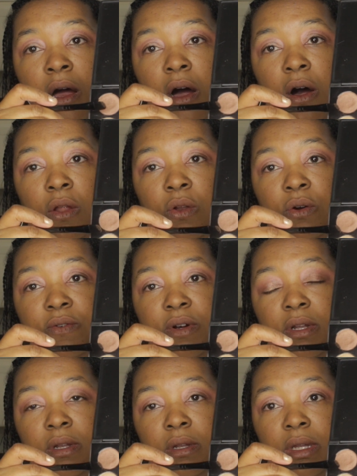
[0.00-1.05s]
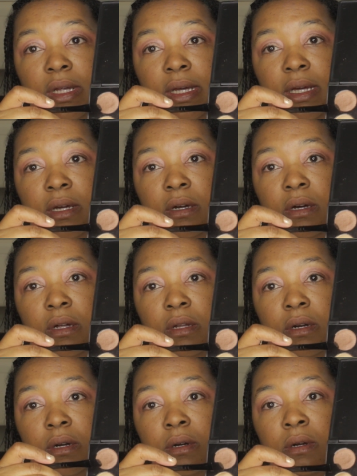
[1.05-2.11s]
all over the lid
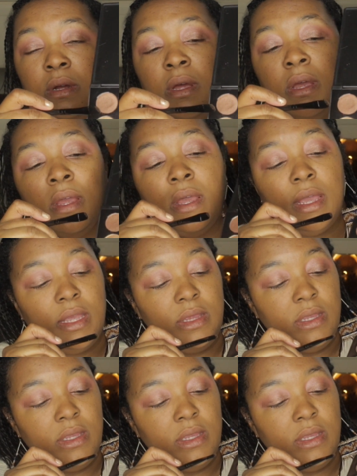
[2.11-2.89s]
color. And